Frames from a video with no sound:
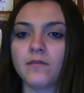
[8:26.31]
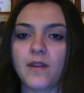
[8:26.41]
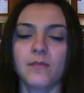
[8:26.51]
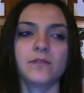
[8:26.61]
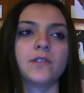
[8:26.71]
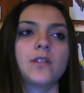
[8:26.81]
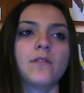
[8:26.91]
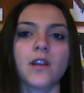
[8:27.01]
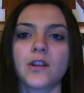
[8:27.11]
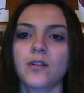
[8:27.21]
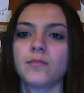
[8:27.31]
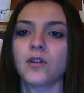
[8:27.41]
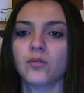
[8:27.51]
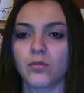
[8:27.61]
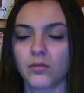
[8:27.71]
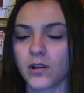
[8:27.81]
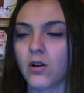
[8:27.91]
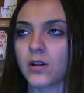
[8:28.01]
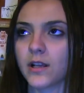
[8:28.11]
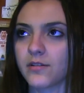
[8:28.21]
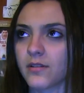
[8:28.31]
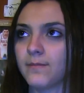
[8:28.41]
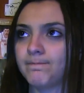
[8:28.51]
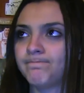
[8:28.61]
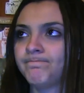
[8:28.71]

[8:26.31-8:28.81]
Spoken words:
famous for soft ice cream, starts ordering hard ice cream.